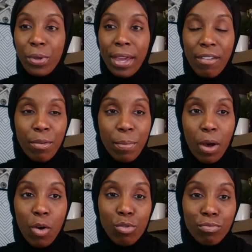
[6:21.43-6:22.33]
We have
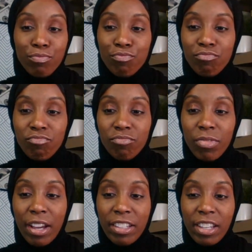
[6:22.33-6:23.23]
about,
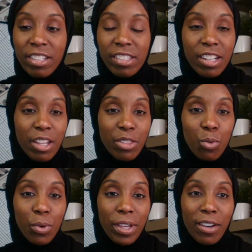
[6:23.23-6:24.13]
I guess, another
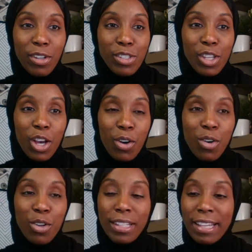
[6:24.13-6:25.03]
week or so,
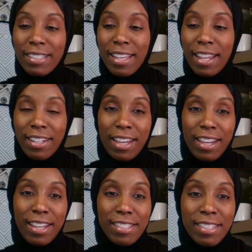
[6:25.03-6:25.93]
like 10
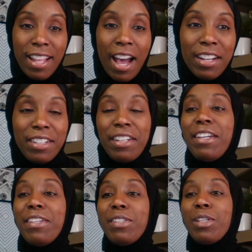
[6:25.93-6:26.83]
days, 9
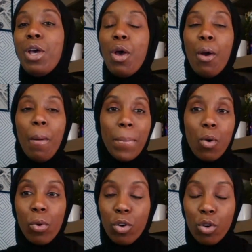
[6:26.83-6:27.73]
days,
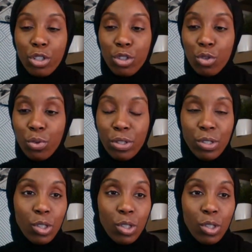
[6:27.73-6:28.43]
but we're going to do it.